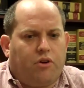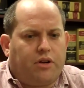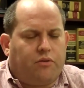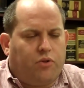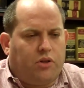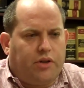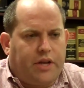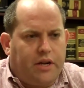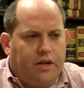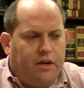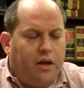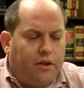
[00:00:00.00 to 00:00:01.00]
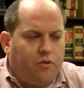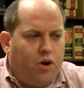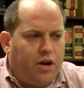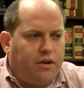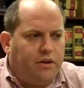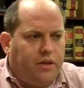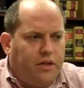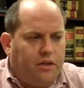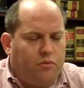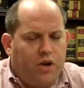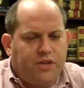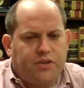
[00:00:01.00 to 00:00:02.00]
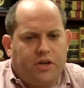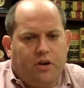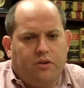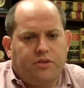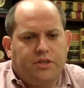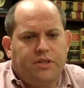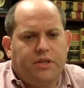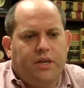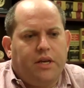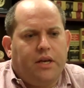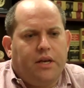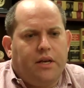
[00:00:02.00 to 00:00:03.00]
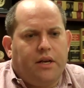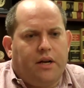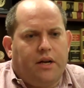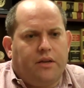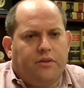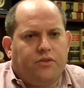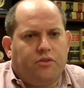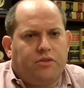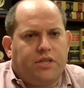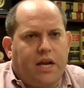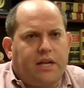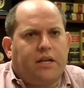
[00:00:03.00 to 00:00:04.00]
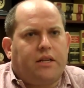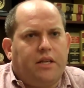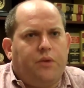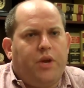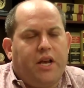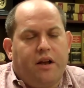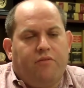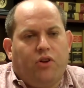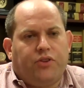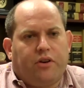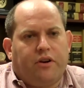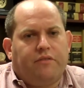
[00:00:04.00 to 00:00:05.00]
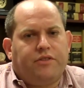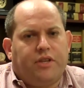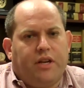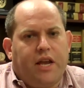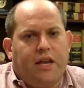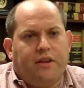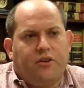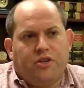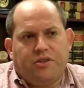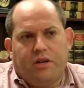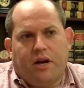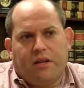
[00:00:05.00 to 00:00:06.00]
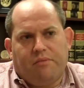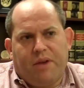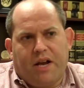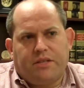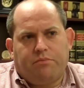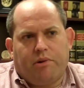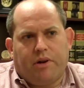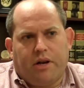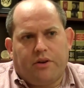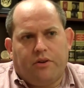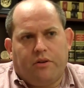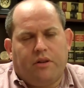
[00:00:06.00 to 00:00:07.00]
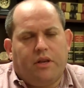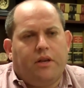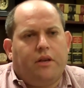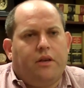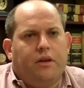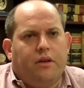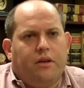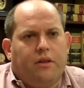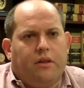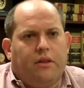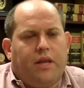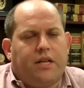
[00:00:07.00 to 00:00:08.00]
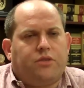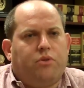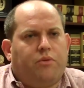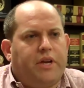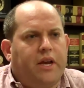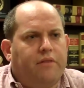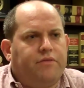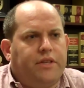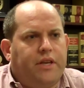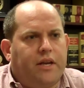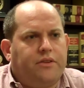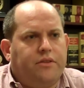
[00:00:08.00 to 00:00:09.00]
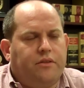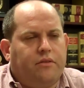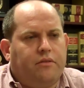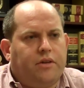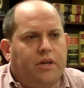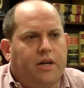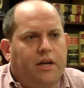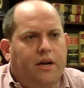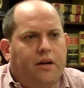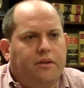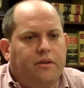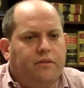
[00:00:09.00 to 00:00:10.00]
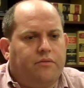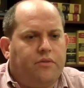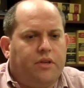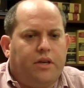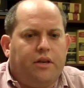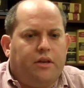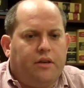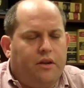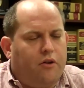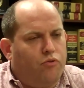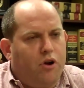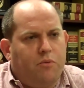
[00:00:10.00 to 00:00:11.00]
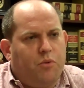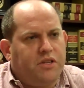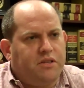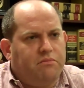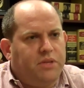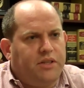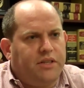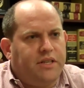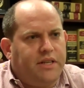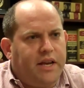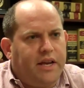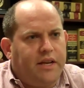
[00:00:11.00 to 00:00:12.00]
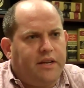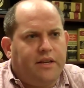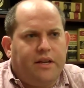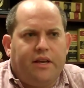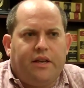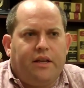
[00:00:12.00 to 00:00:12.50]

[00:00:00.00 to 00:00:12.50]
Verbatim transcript: We're, we're looking at another one in the West Coast. Uh, so technically we have alternatives today, they're just not in mass production. That's what we have to get to. Uh, it's, you know, Rome wasn't built in a day.